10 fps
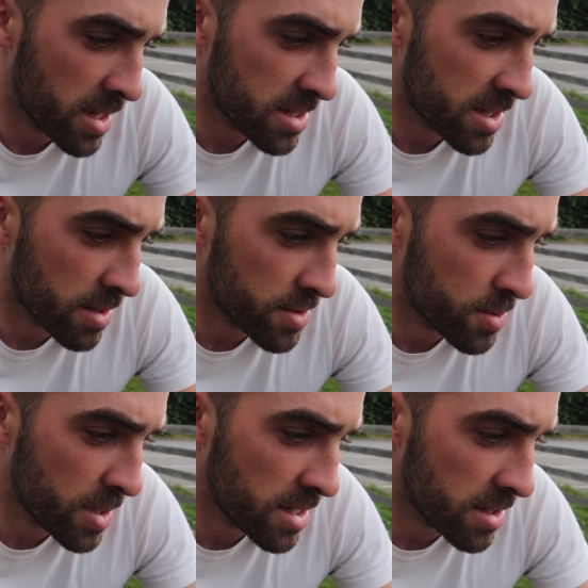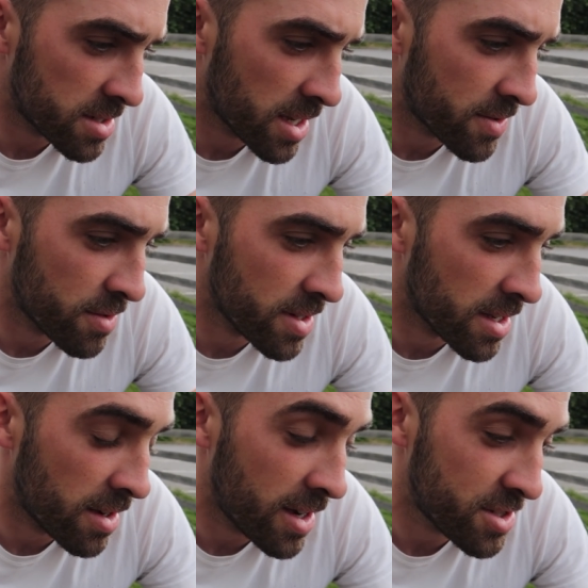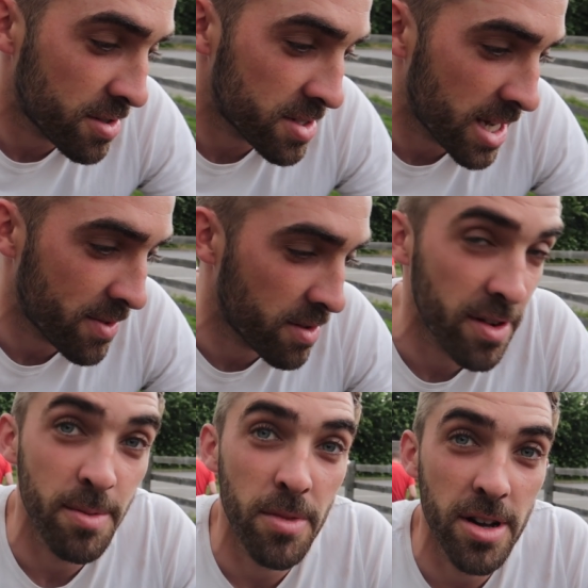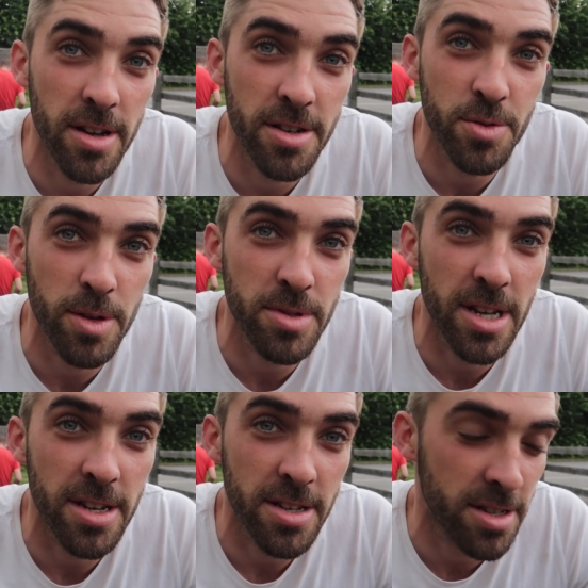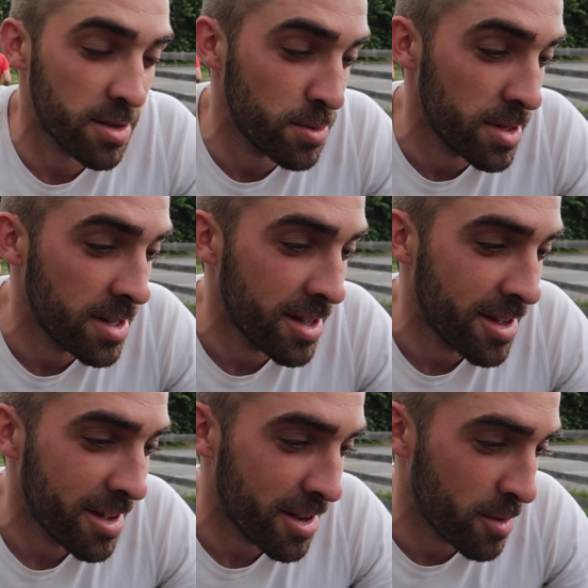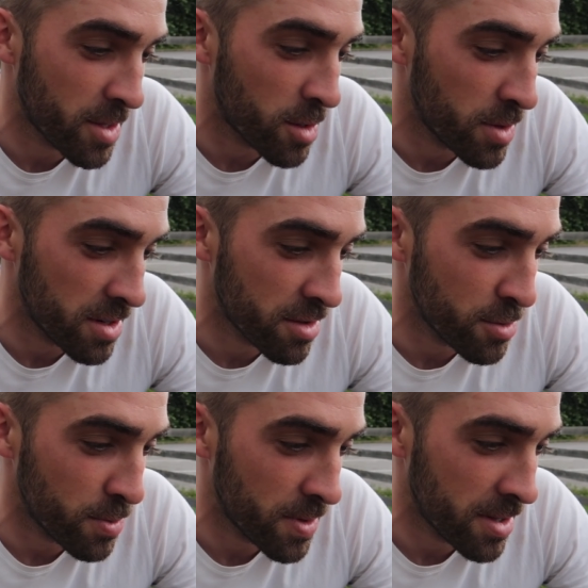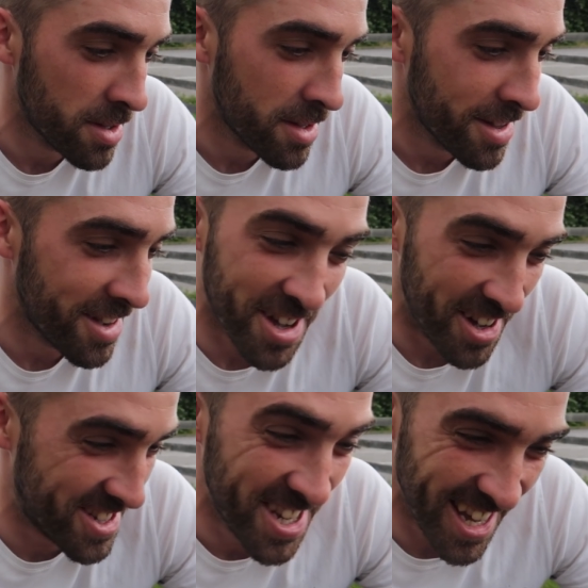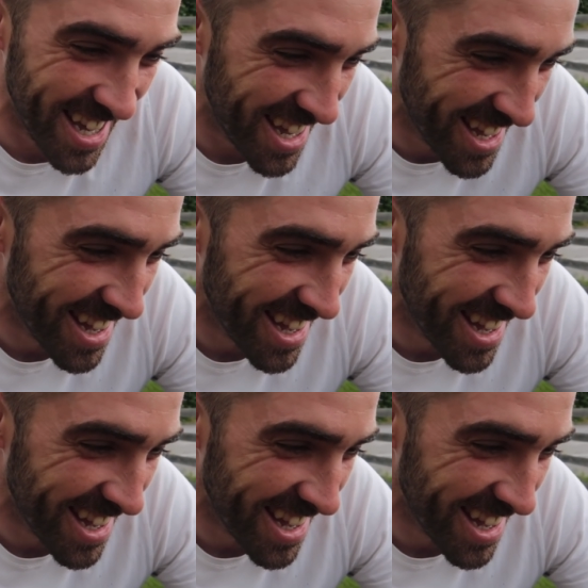Mexico, Sweden, South Korea. I actually got South Korea in my sweepstakes, so I hope they're going to win the group. I can't see it.